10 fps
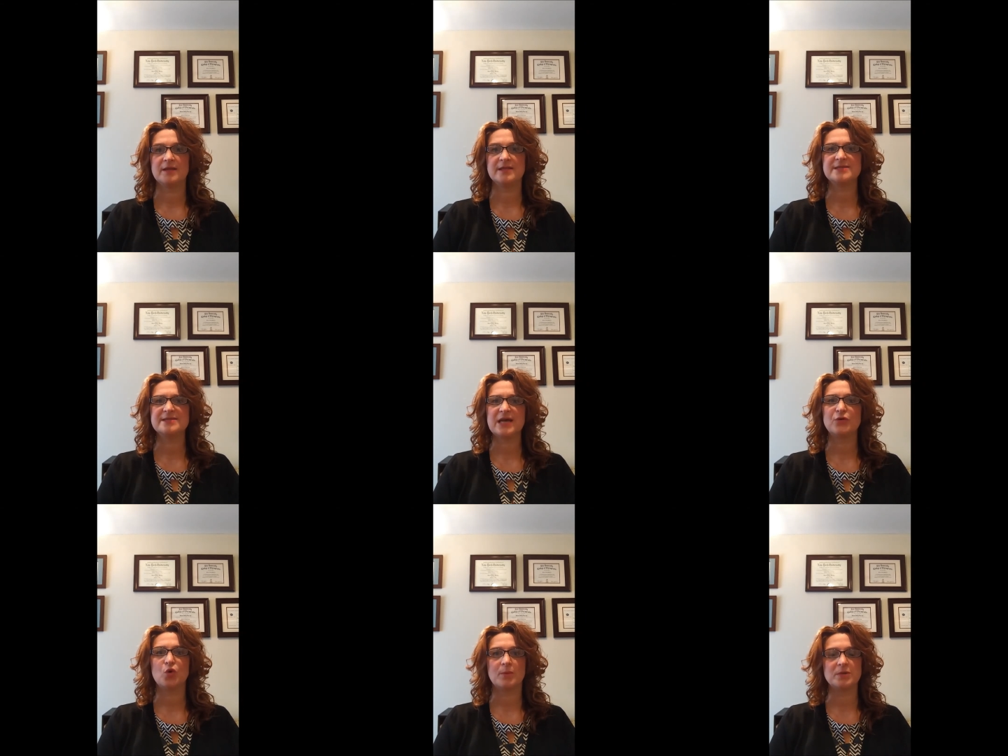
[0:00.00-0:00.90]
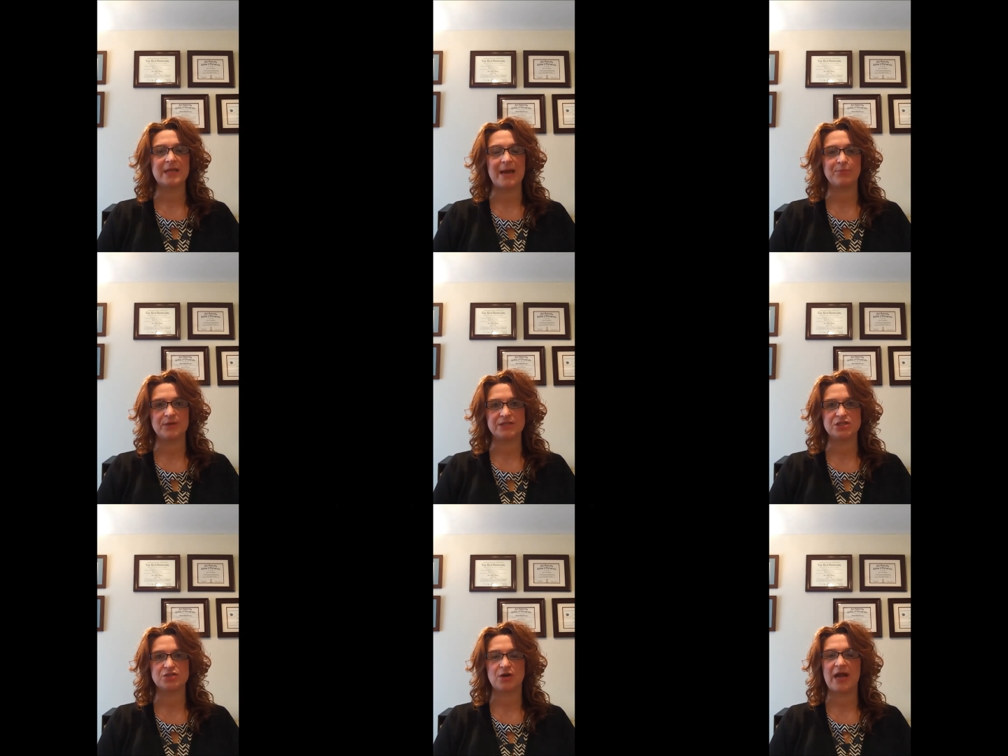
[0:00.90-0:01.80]
This is how normal lab
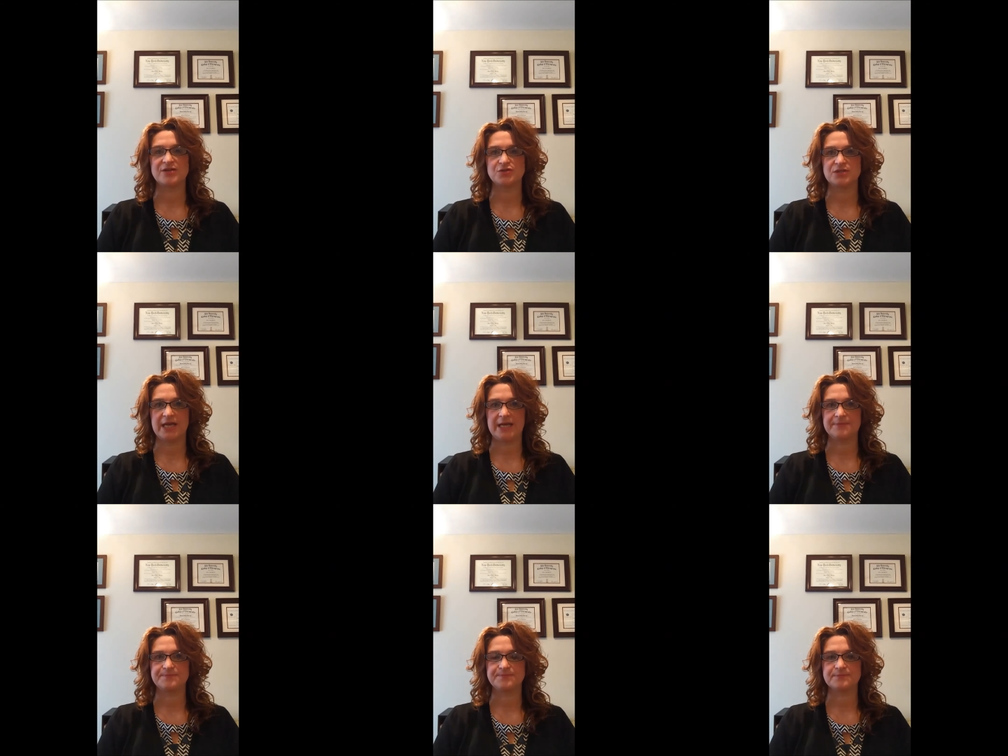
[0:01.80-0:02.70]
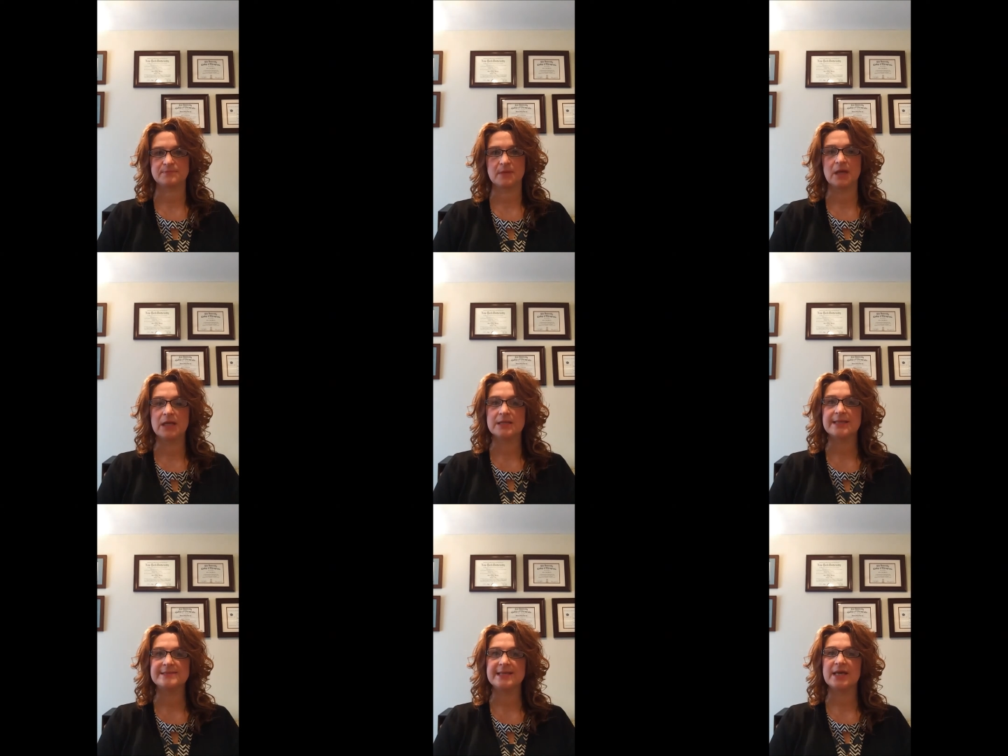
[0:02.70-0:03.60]
ranges are ascertained.
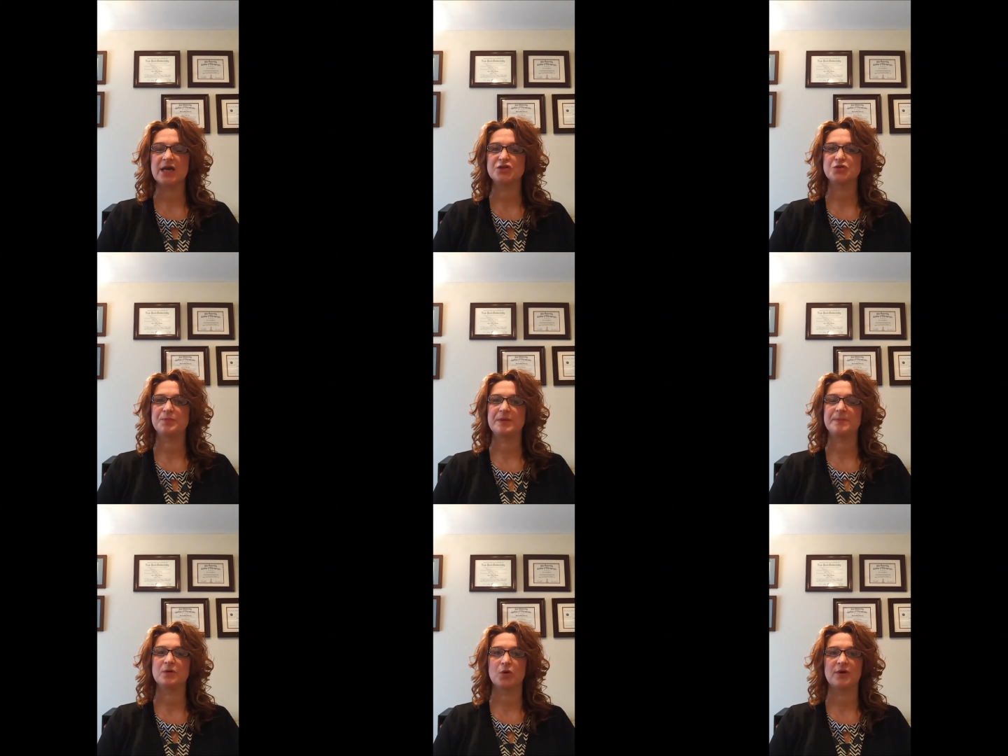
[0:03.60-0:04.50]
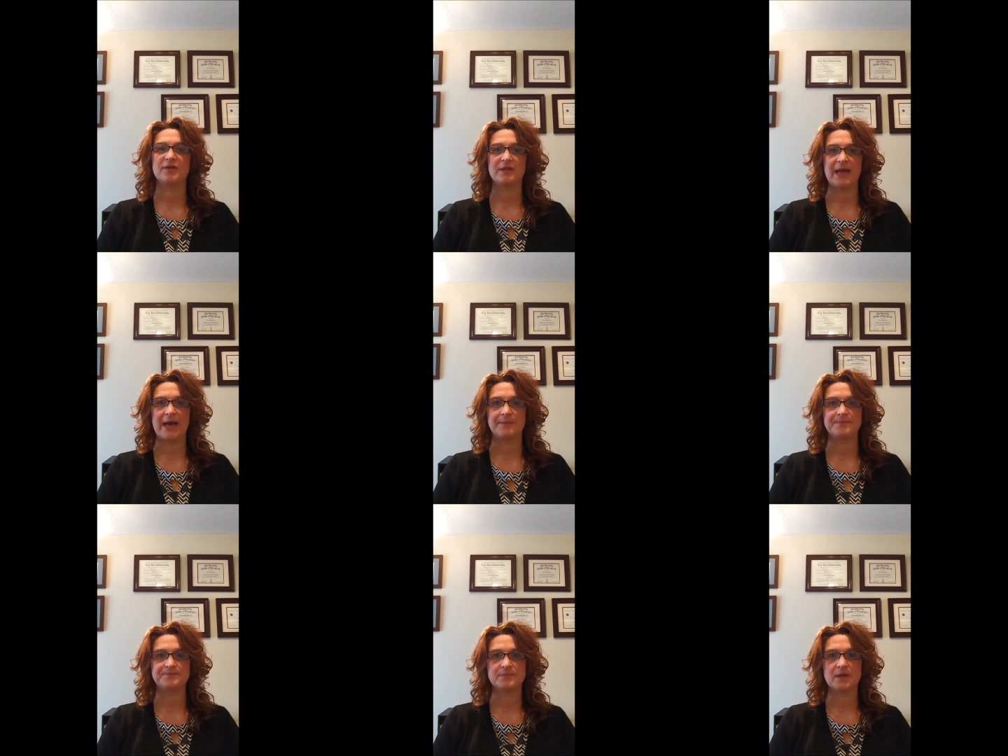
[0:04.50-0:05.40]
Let's say 100 people go to the lab.
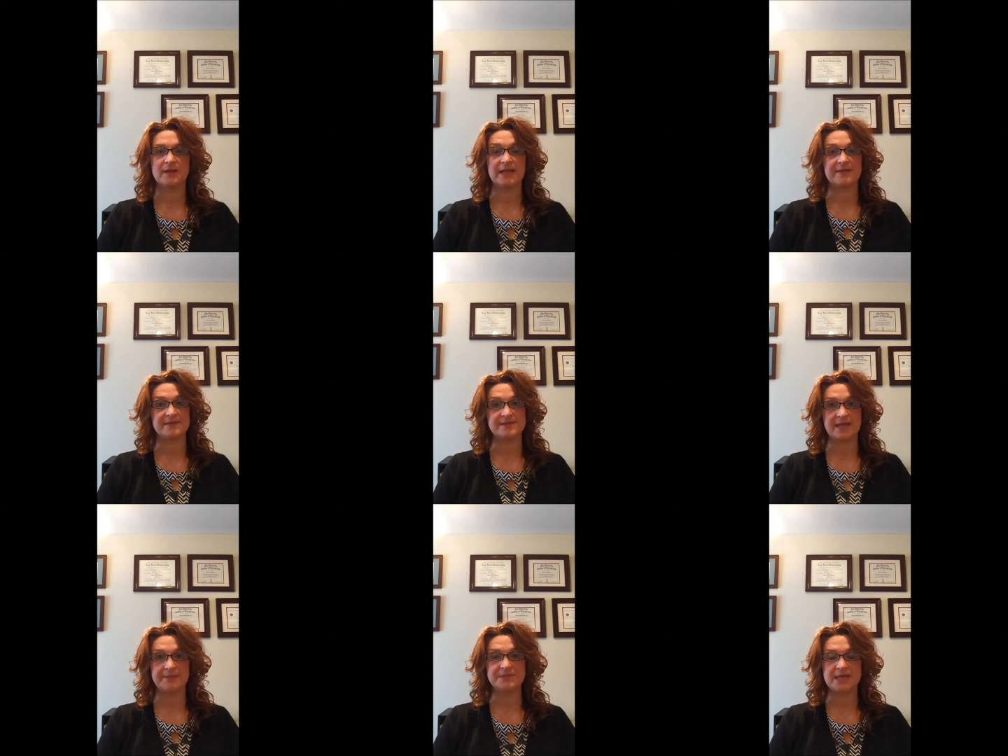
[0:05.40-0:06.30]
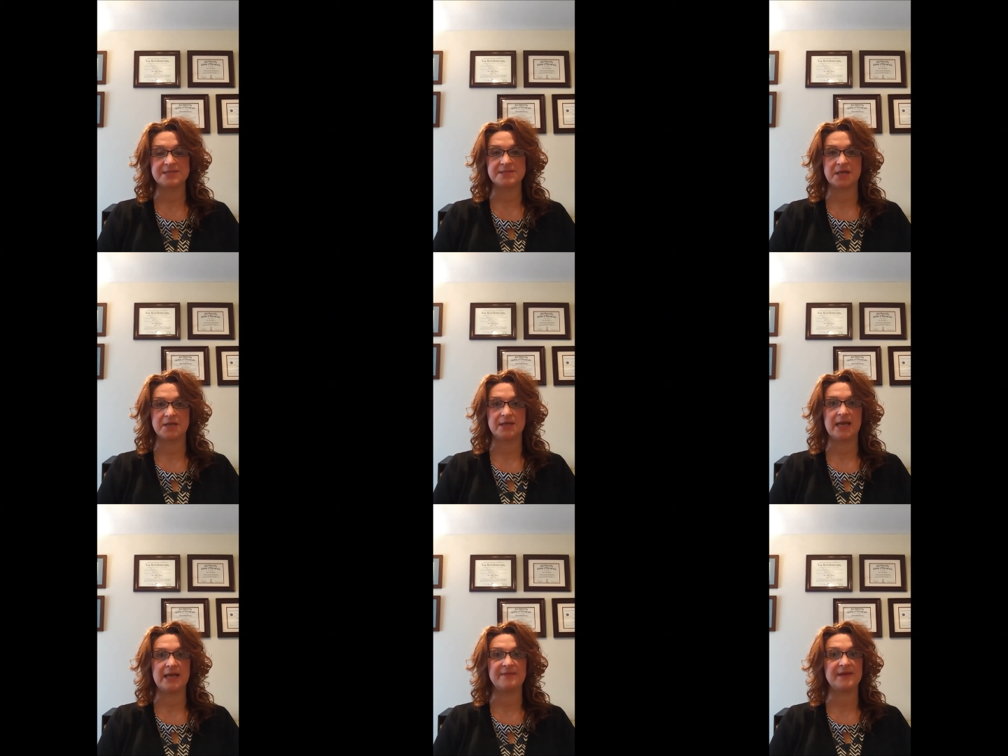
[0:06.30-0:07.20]
They get the same test done,
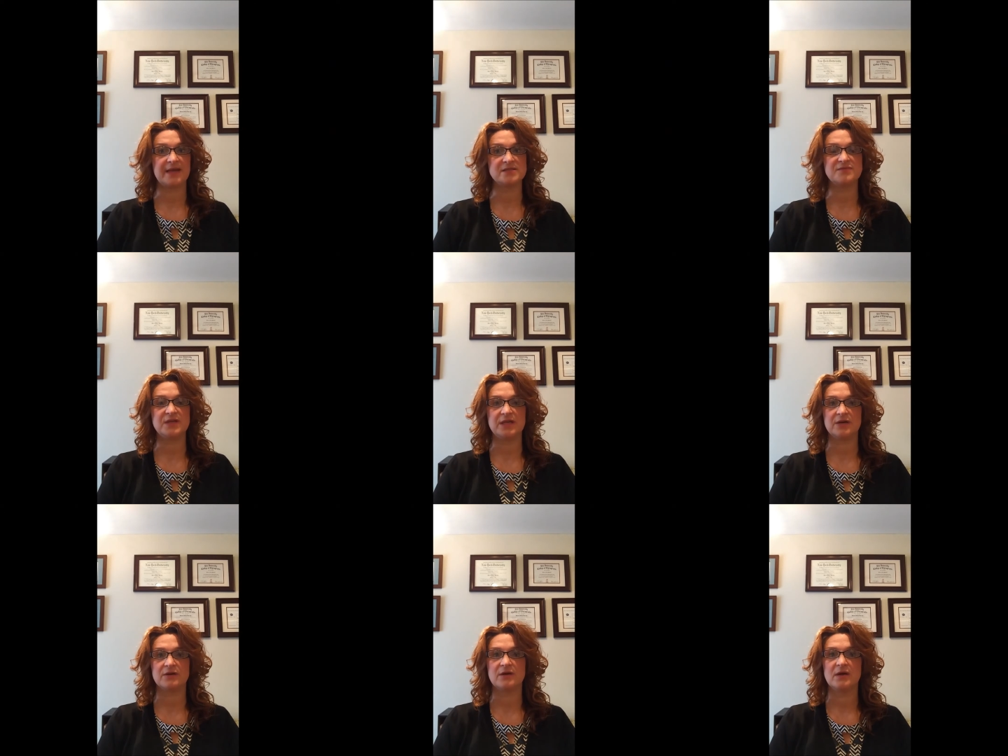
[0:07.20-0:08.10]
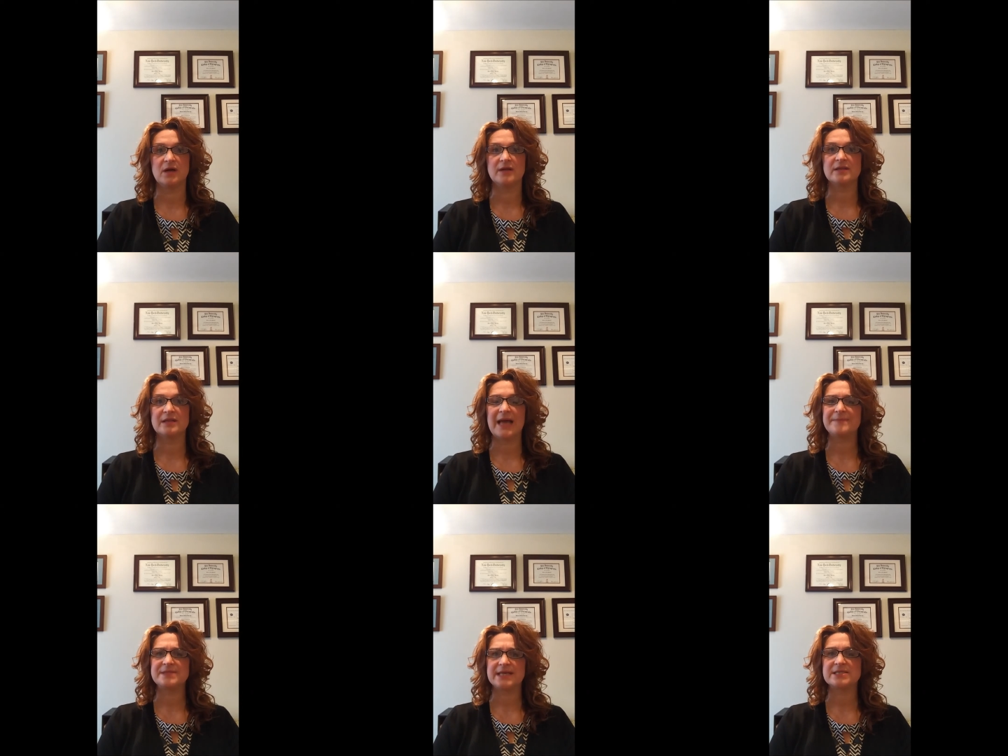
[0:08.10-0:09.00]
and at the end of the year, the
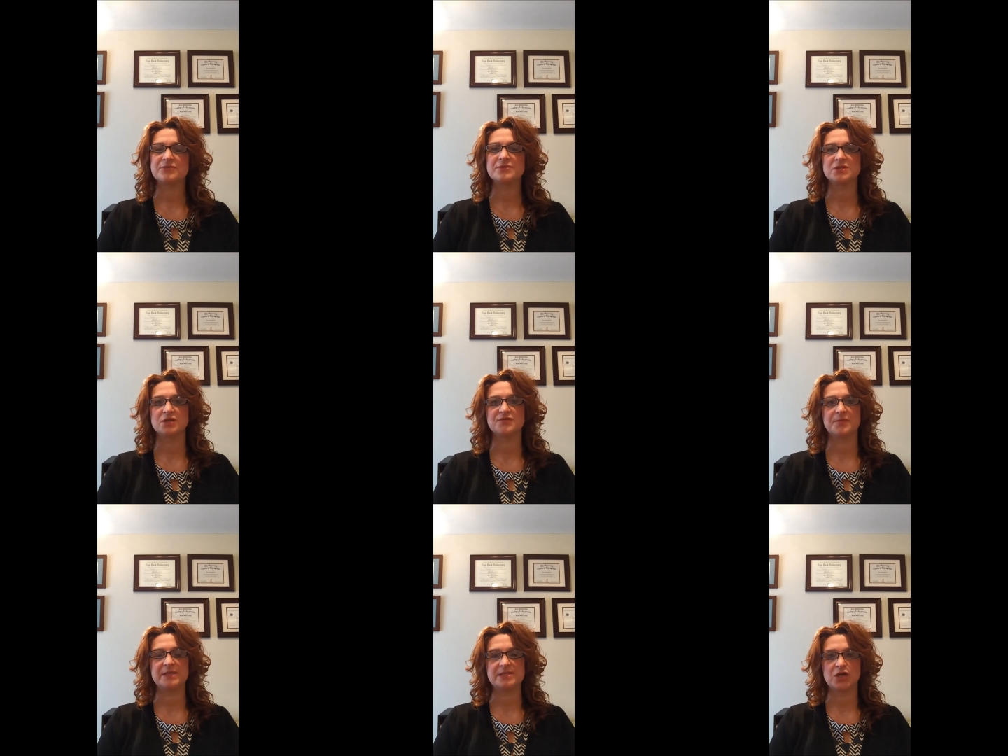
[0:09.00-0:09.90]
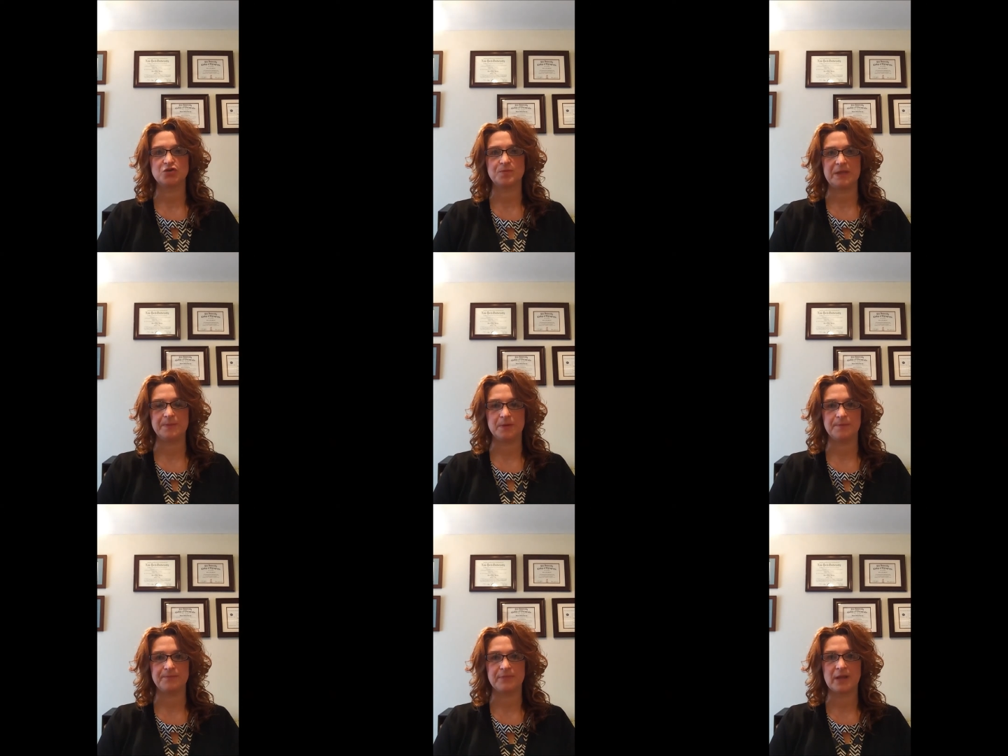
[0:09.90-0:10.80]
lab takes the results from these 100 people.